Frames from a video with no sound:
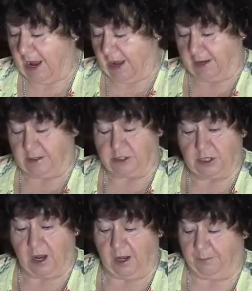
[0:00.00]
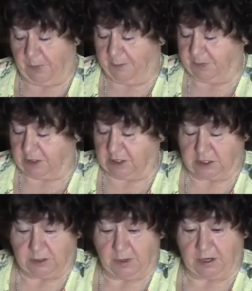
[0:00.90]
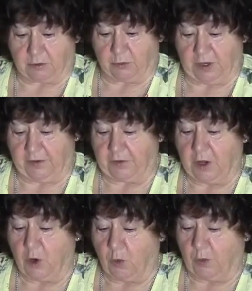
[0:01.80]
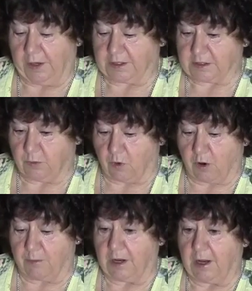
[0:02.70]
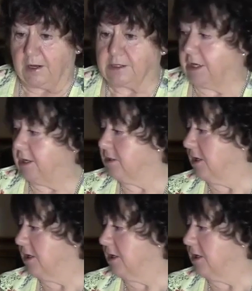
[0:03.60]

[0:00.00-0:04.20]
And I'll pop that into the microwave. When it's warm, I'll take it